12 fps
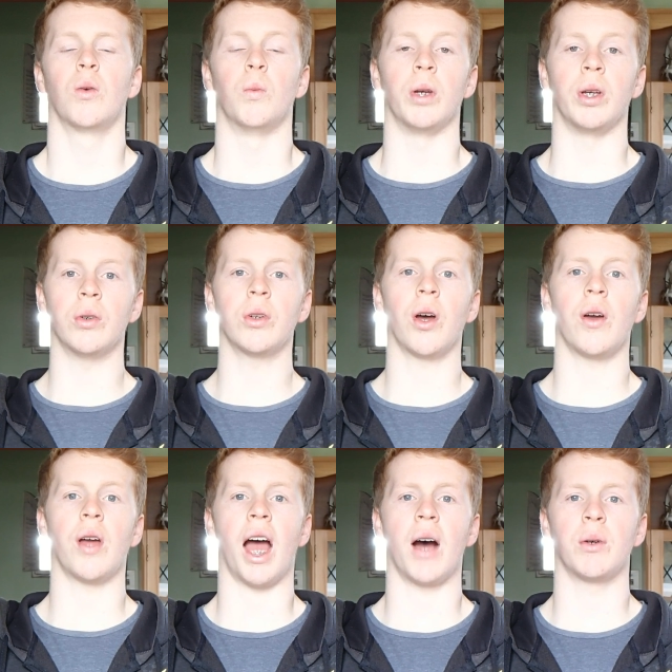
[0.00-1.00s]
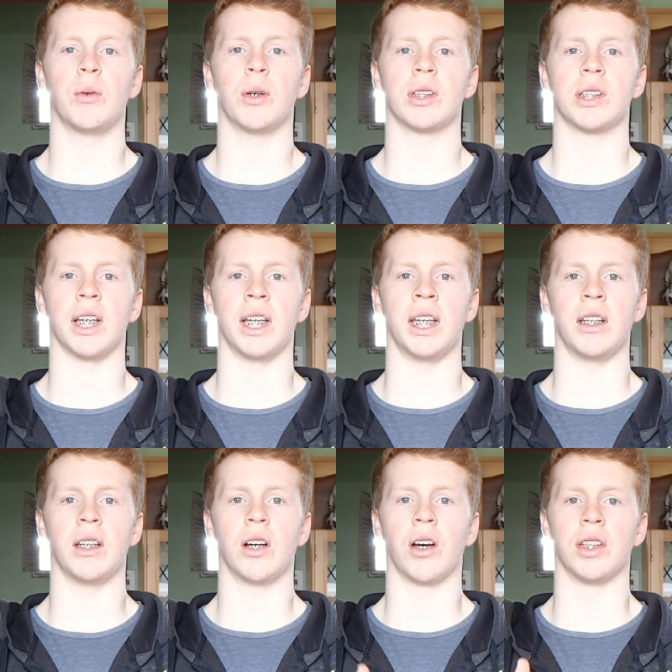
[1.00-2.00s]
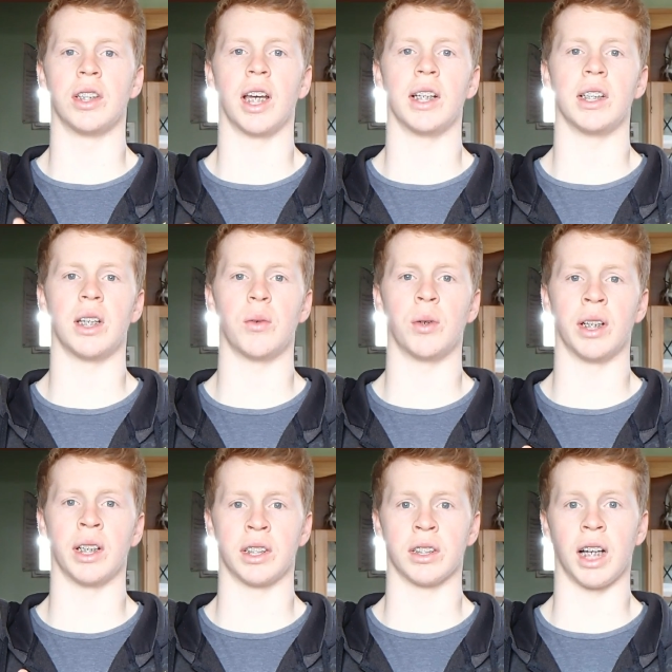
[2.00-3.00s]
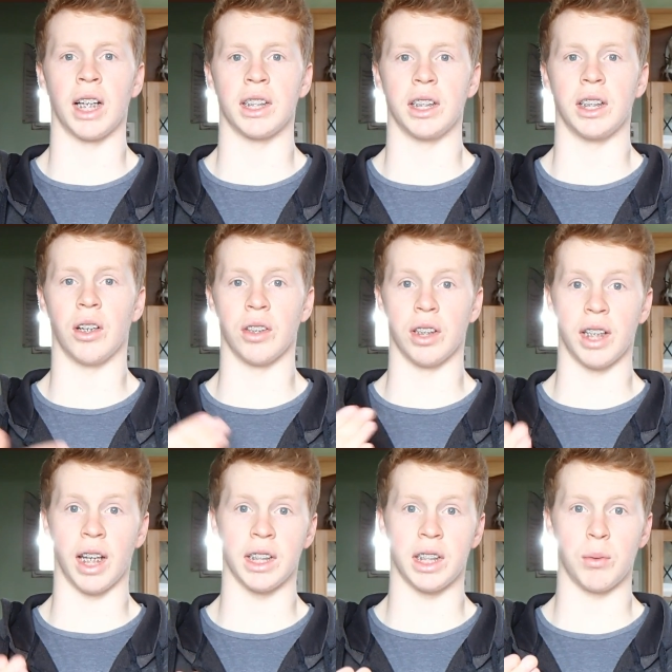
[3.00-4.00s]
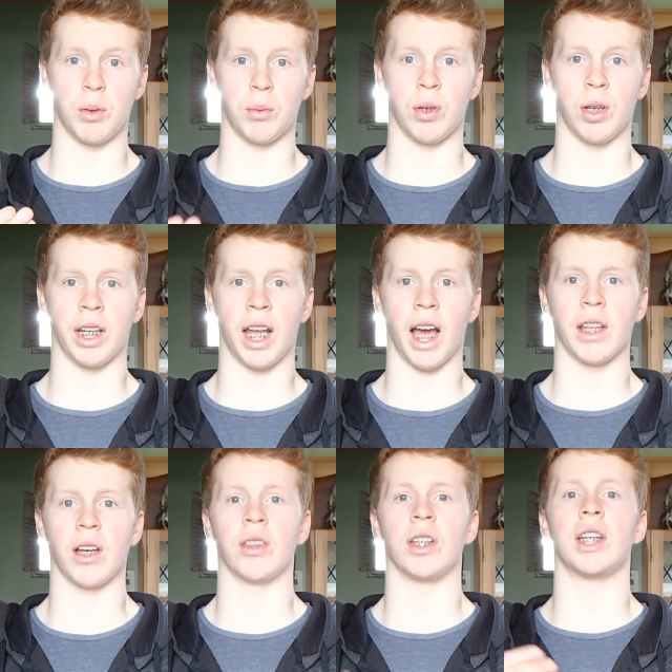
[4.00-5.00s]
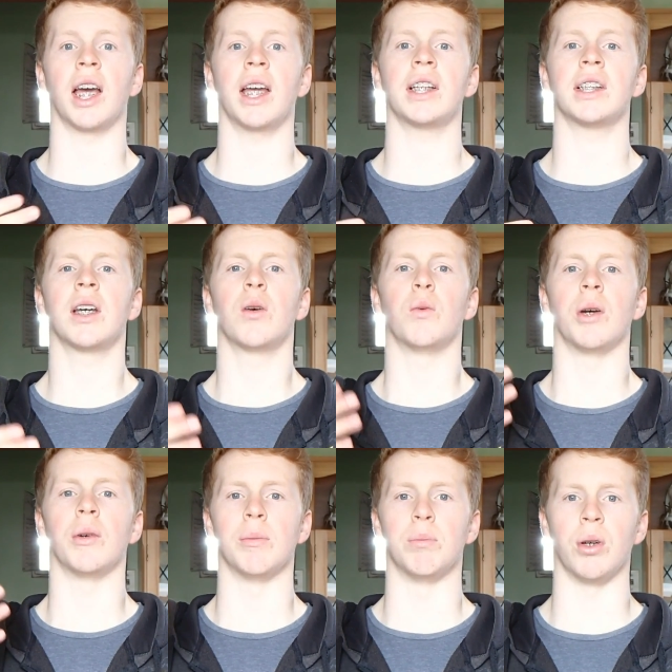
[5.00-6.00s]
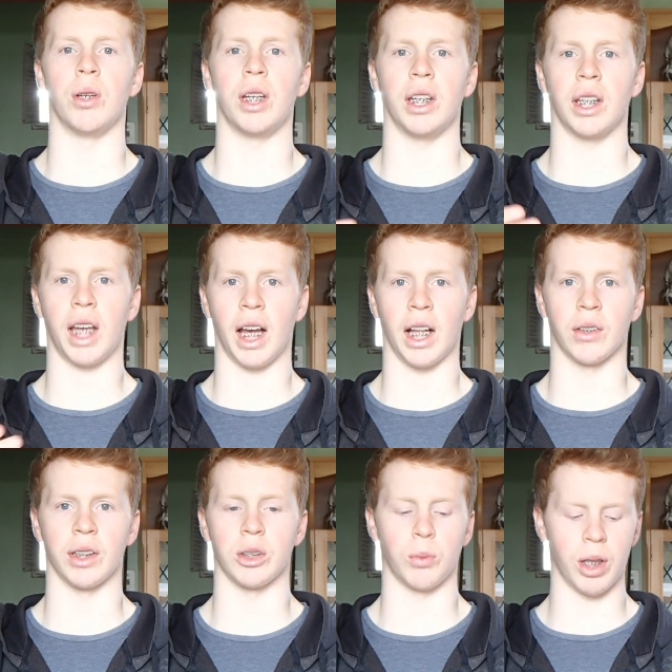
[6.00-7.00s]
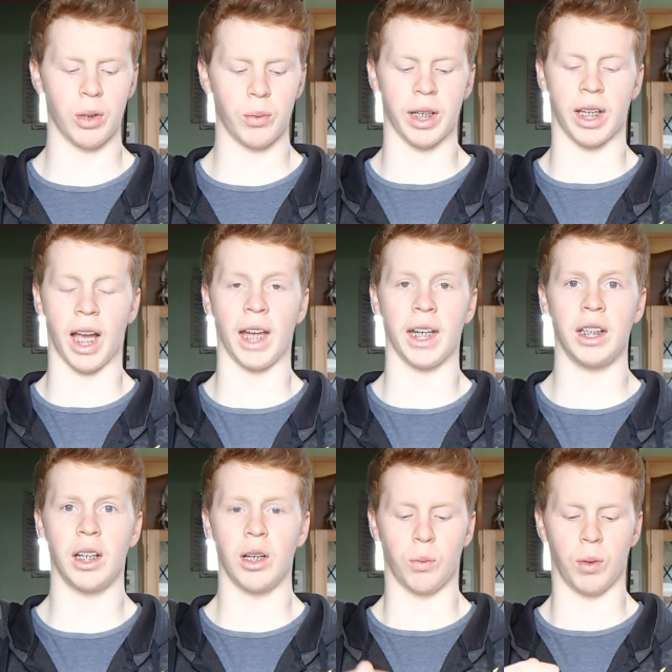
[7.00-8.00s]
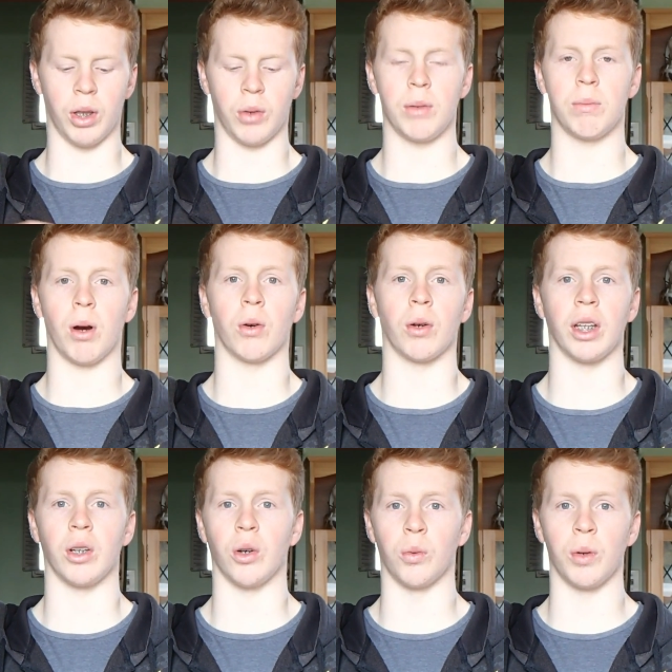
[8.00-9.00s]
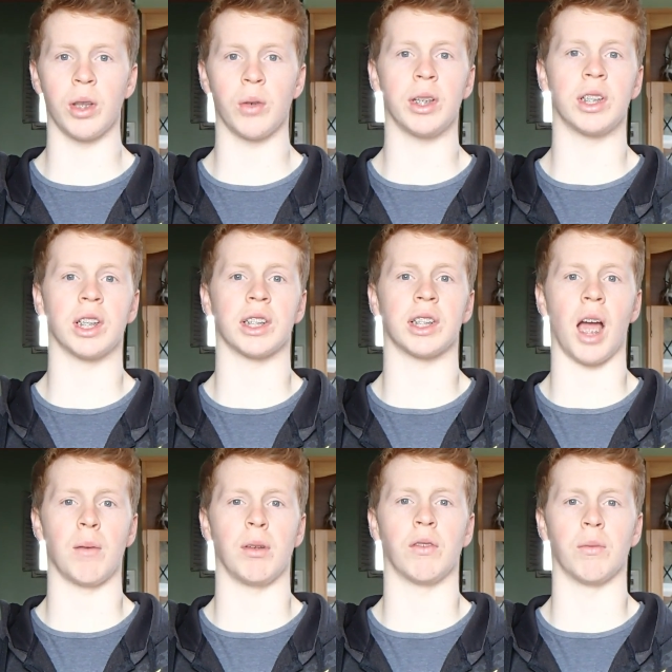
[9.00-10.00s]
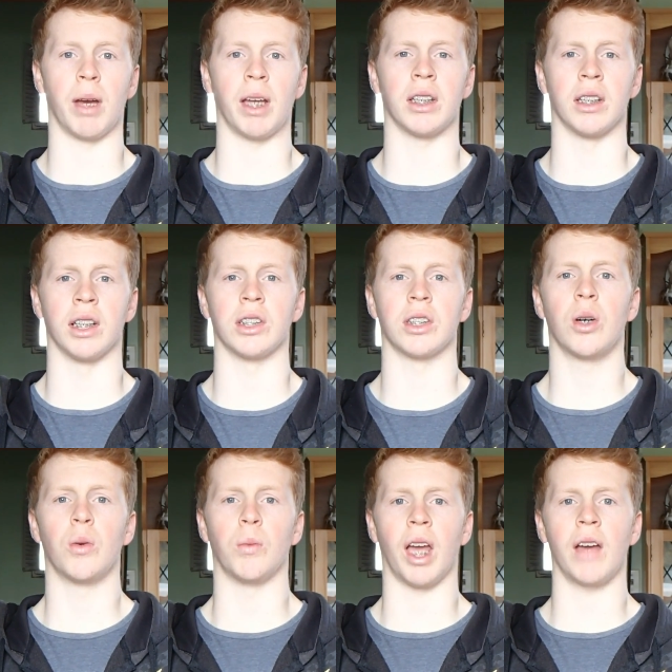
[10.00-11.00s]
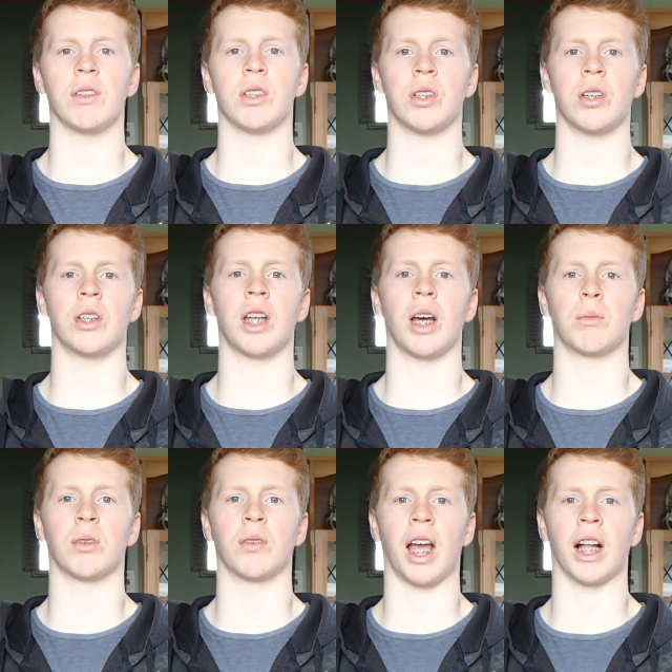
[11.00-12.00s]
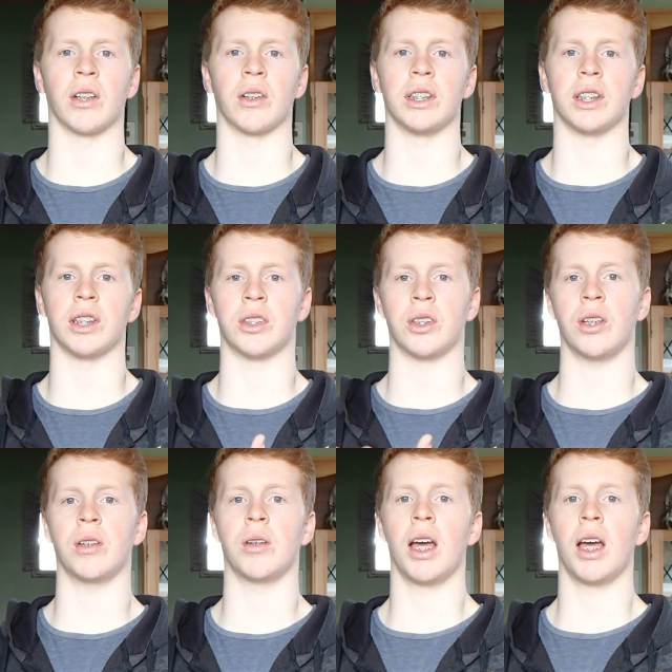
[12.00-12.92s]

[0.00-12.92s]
We all know how we want to eat on the days that we're exercising, on the days that we're working out, on the days where we're burning calories. Whether we're cutting, whether we're bulking, or whether we're just aiming for maintenance, we have a certain number of calories, a certain